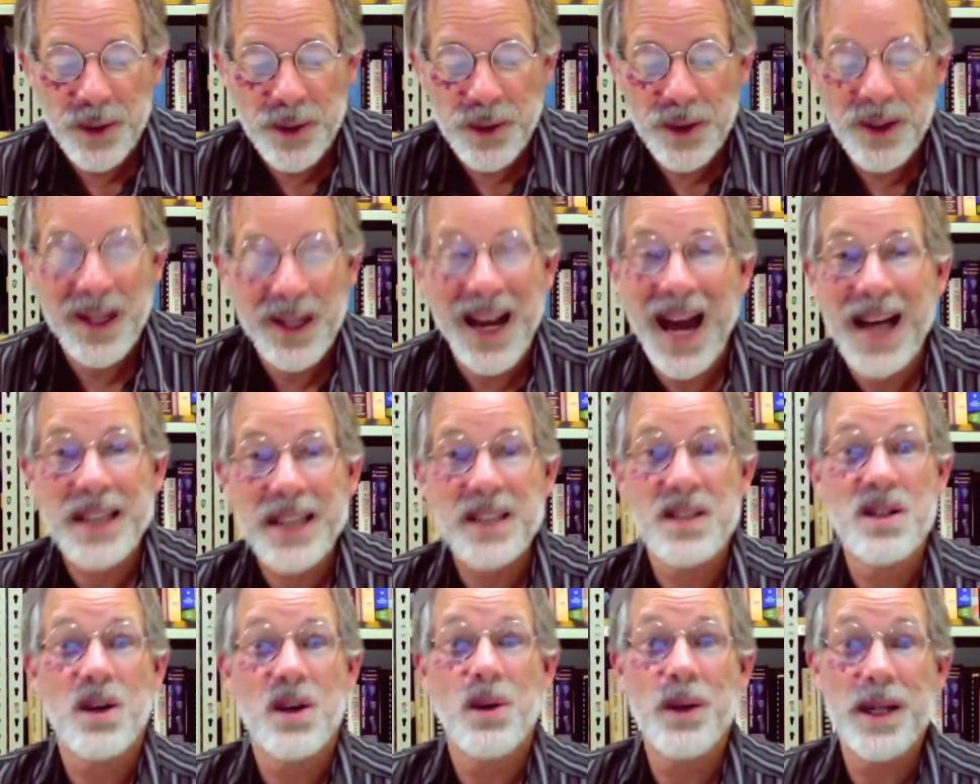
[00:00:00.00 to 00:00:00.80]
God
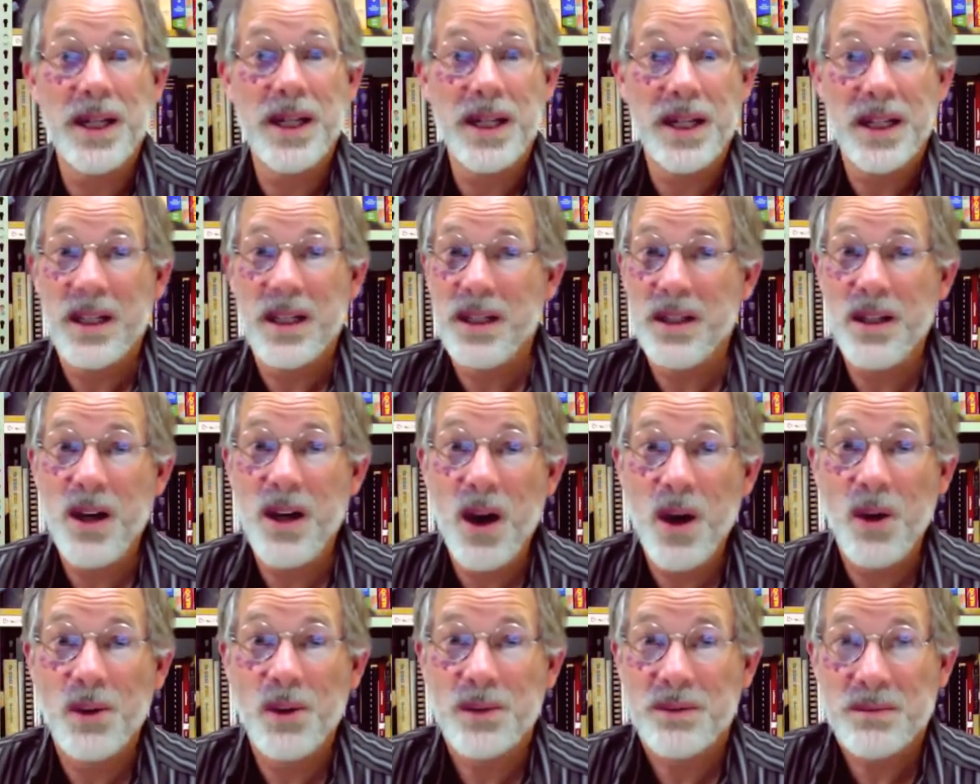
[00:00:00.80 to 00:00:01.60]
has already
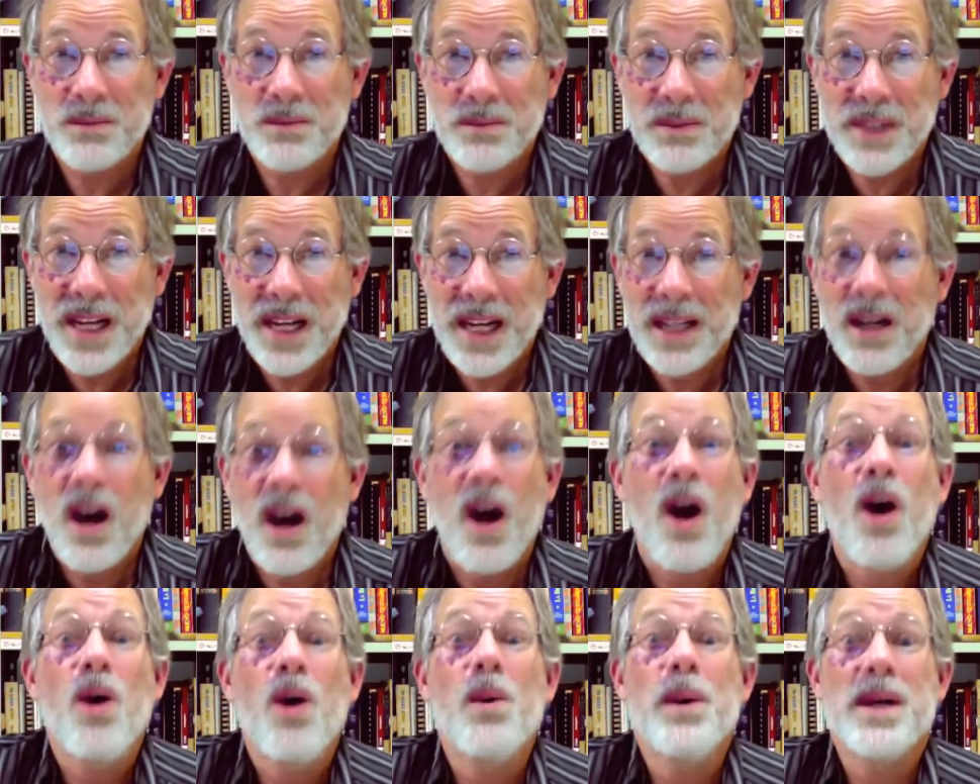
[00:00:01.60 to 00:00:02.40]
known and
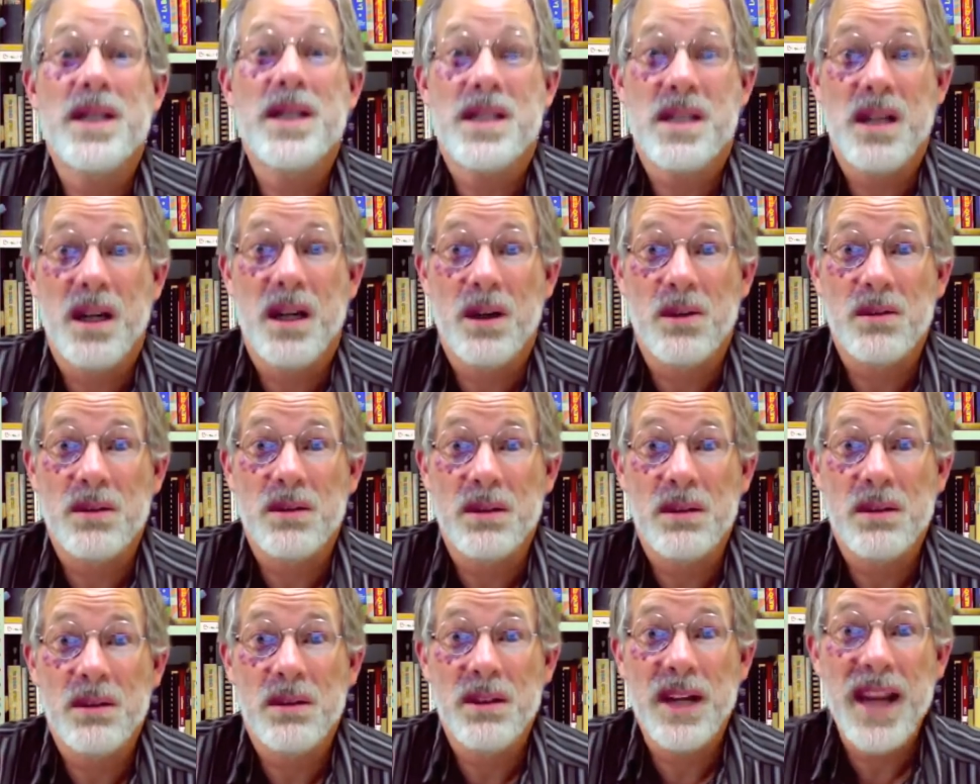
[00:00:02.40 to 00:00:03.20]
always known
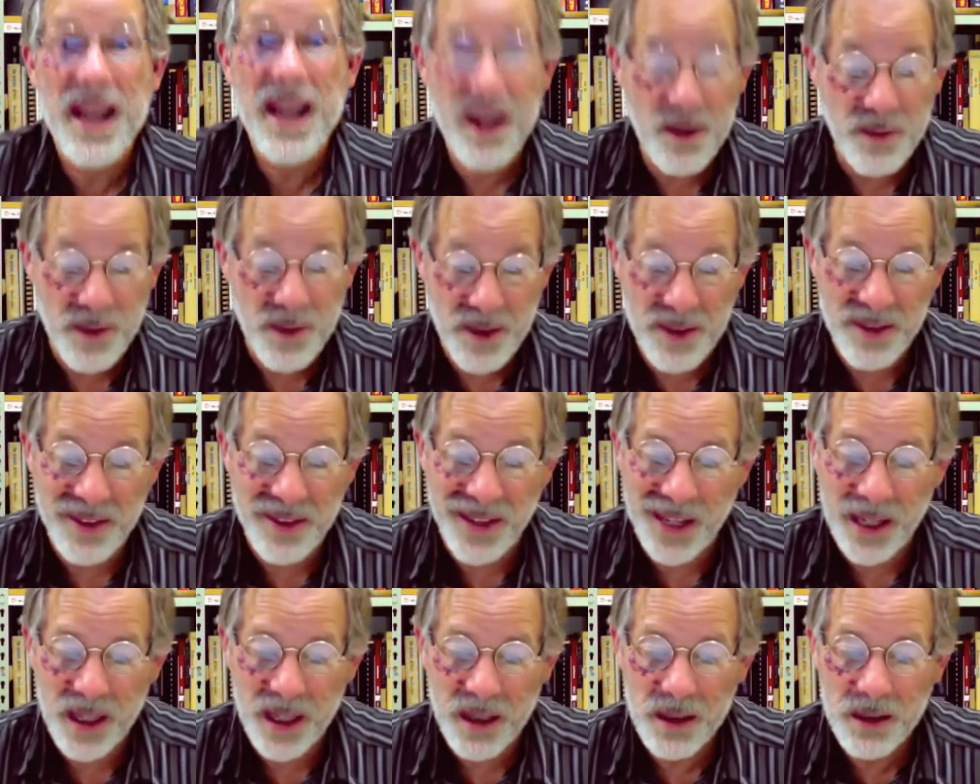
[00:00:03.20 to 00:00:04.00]

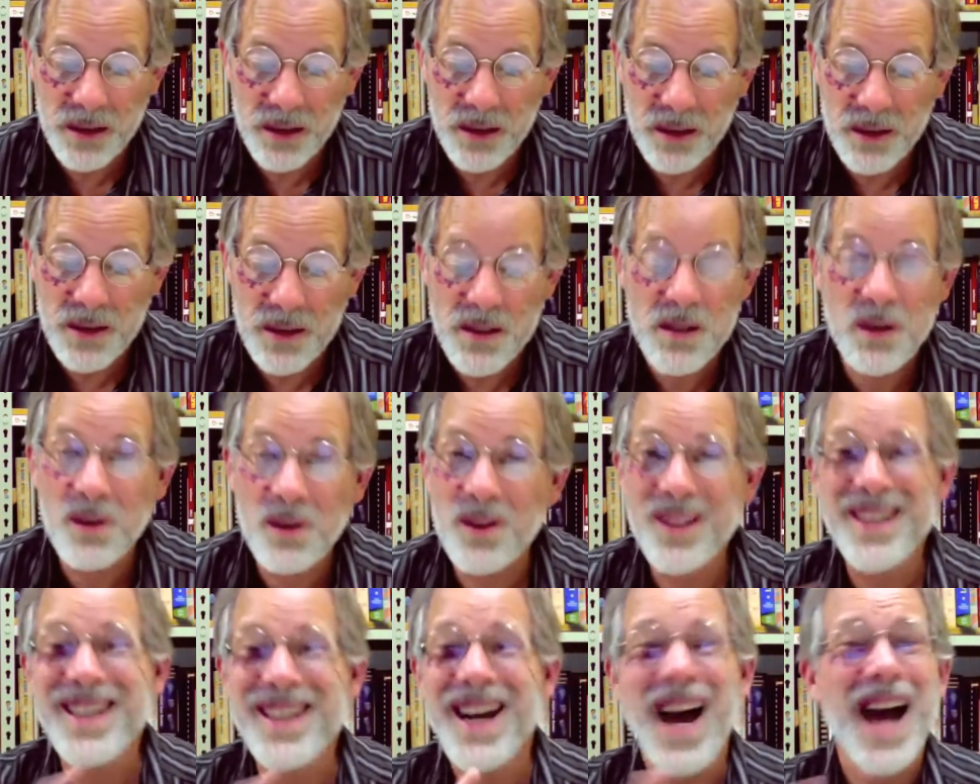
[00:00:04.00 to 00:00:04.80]
everything.
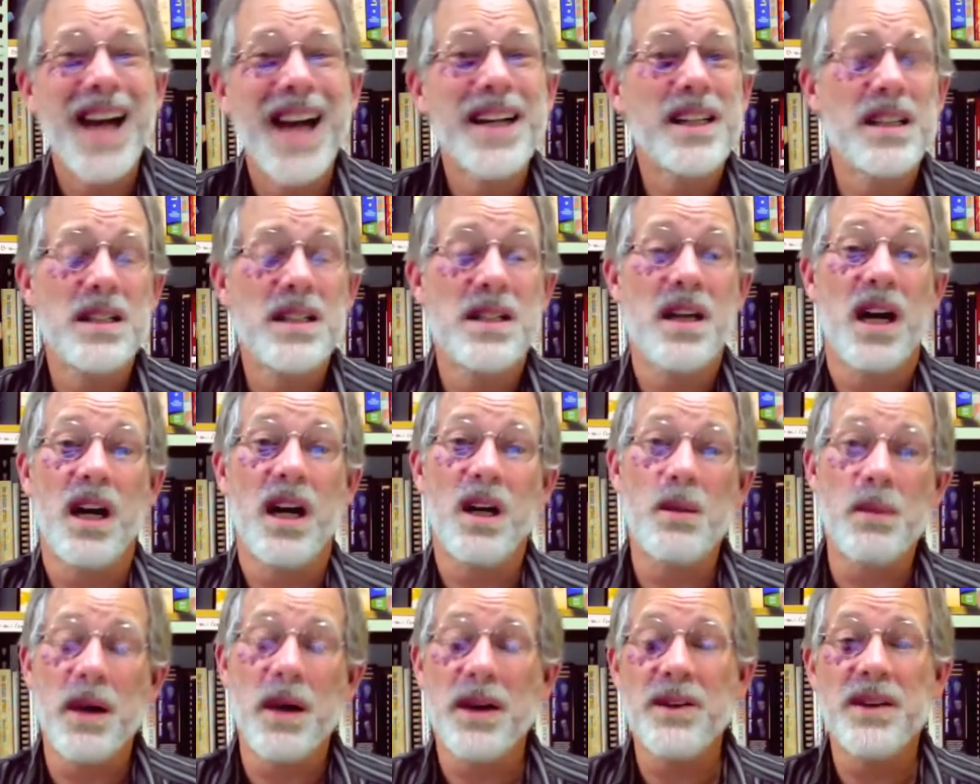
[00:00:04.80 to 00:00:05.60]
So God can talk
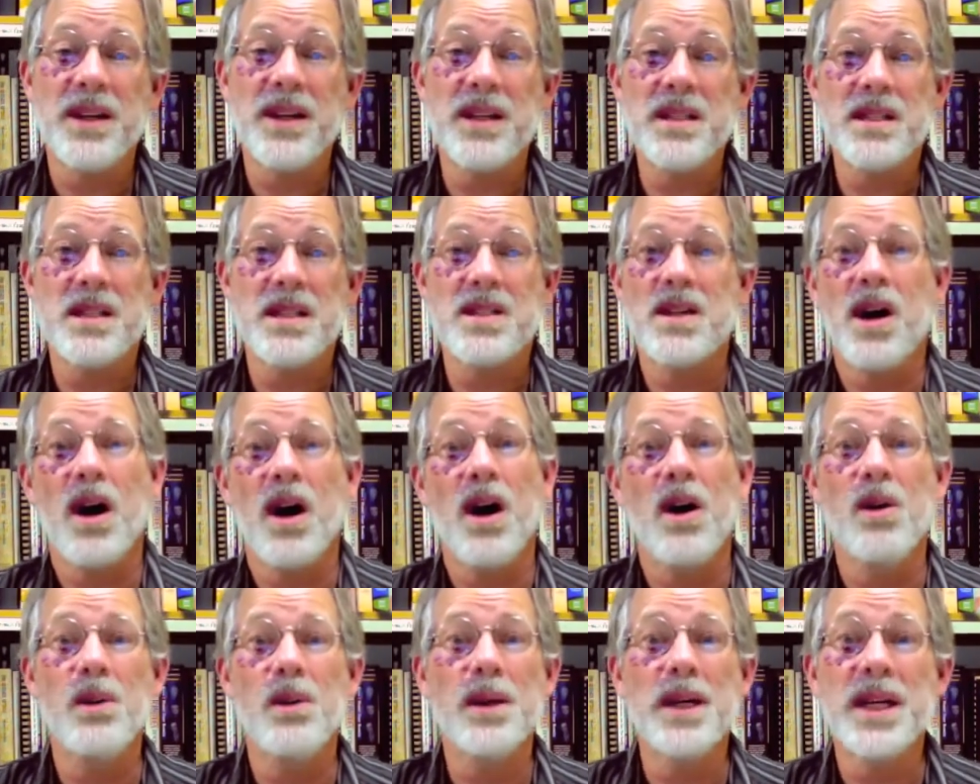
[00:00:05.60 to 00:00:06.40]
about things as
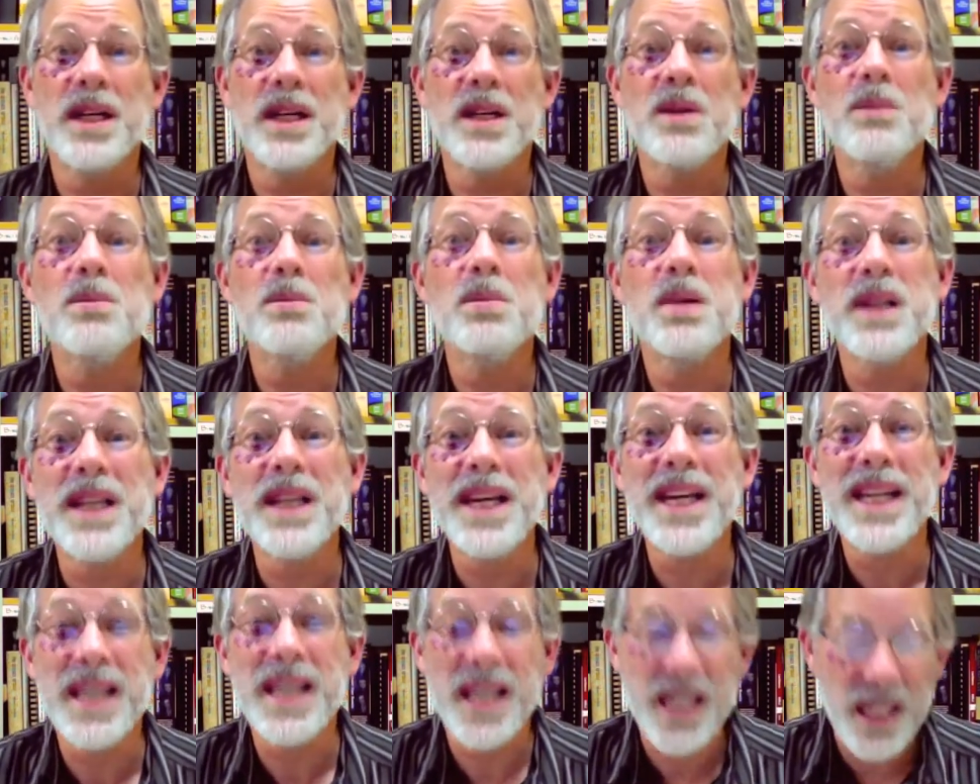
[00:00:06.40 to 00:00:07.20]
already
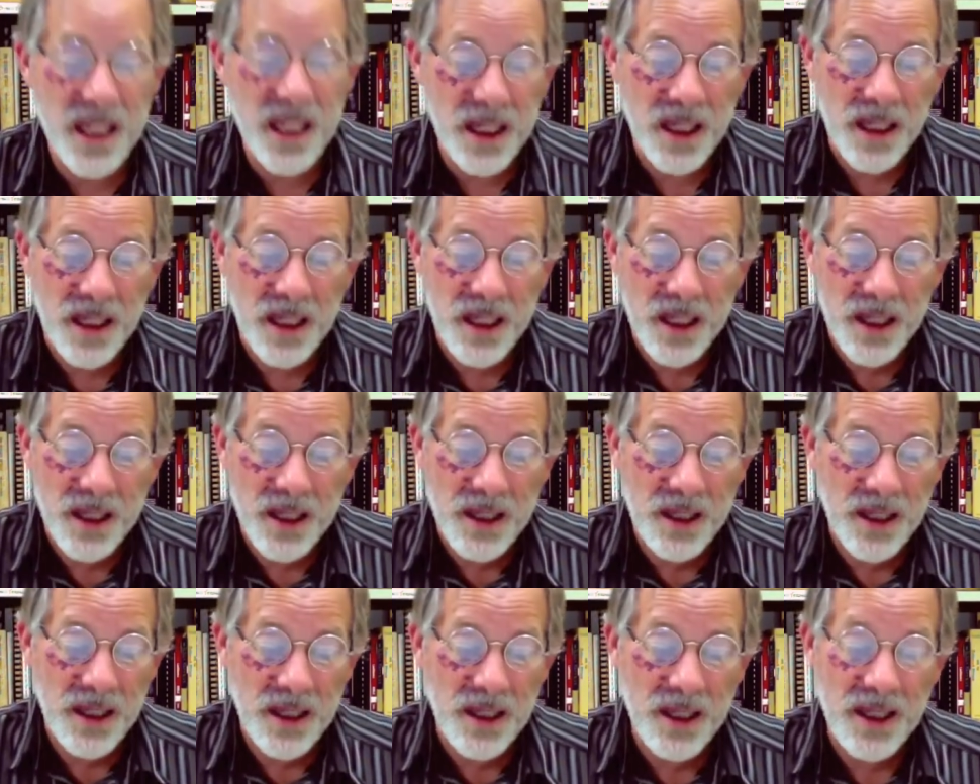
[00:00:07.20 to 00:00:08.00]
completed
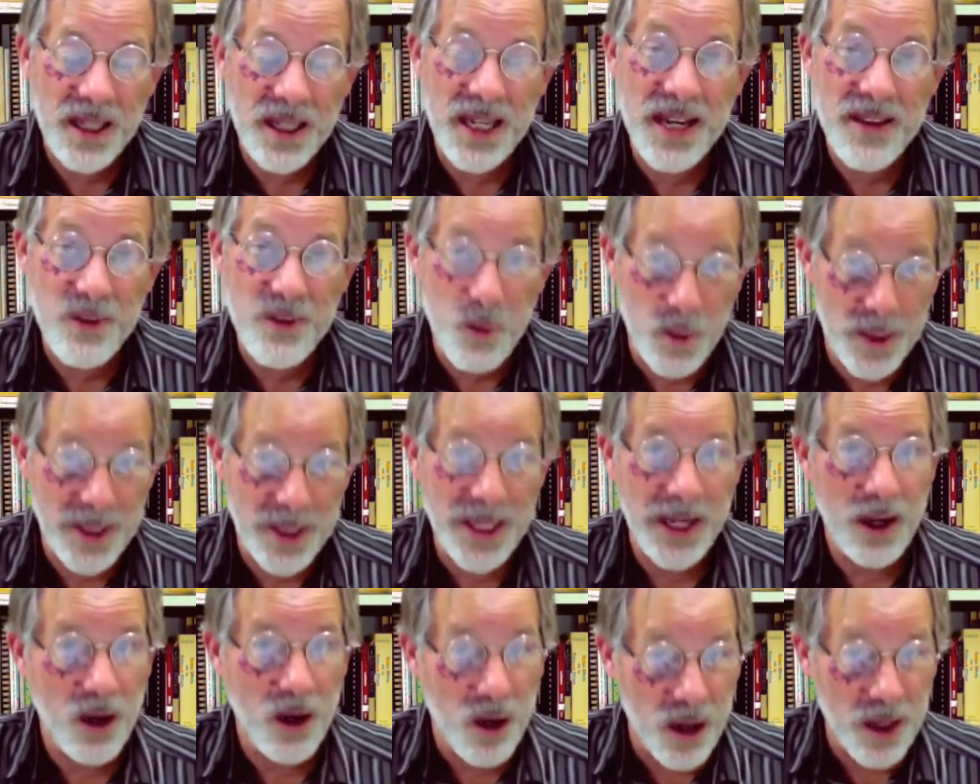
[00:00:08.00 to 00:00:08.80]
even when
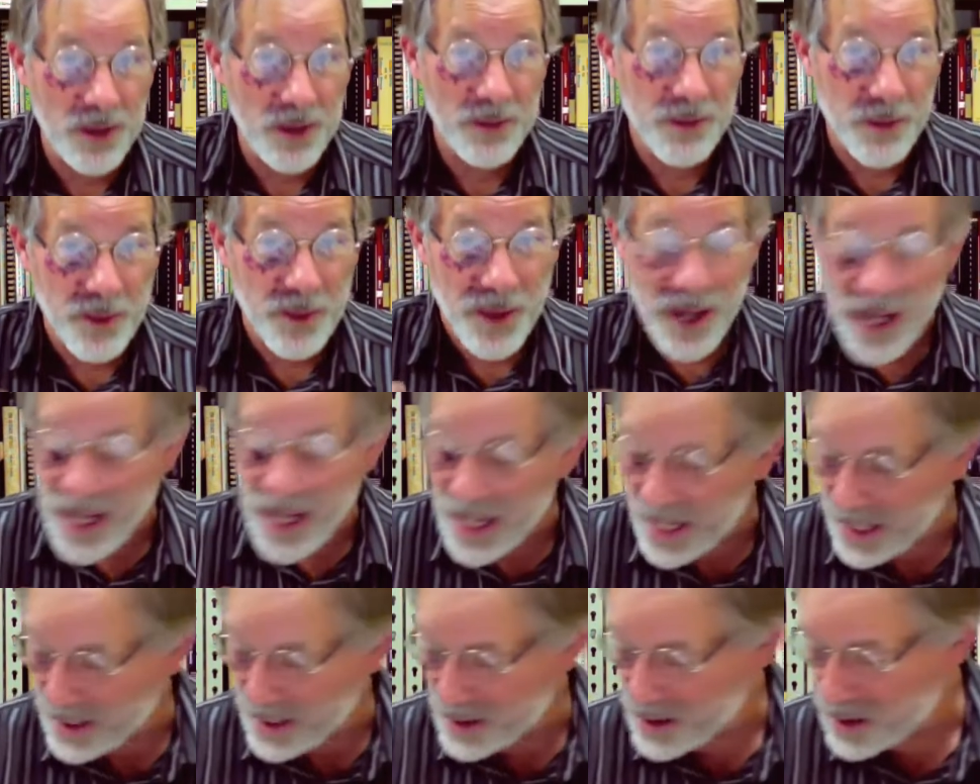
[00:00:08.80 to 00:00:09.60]
they aren't for
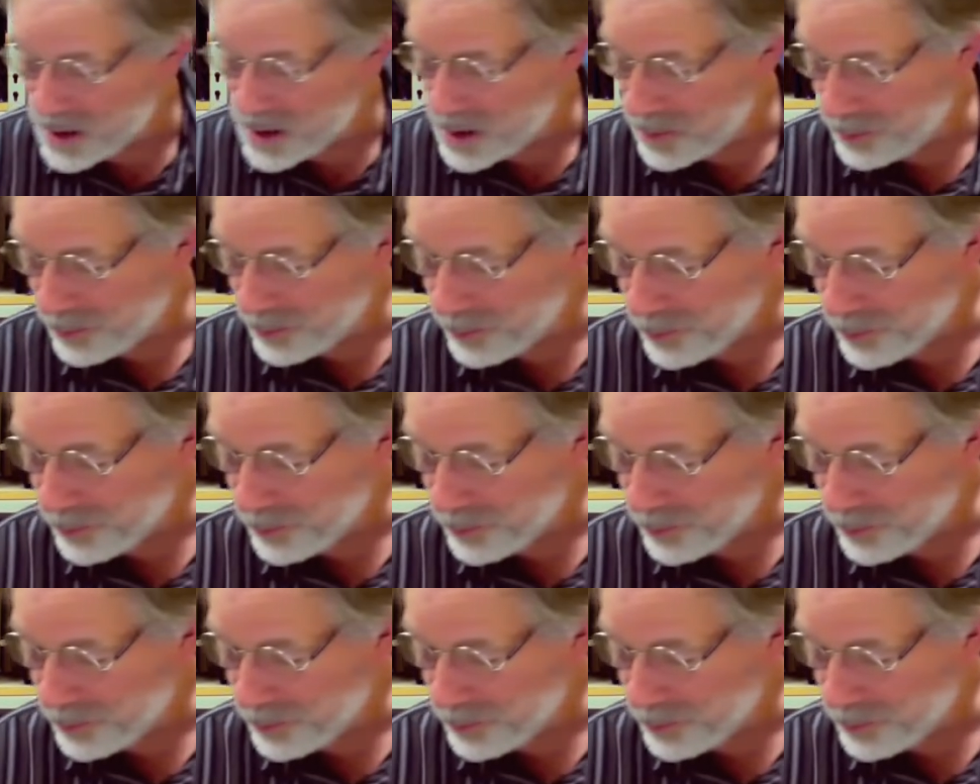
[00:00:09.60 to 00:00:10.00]
us.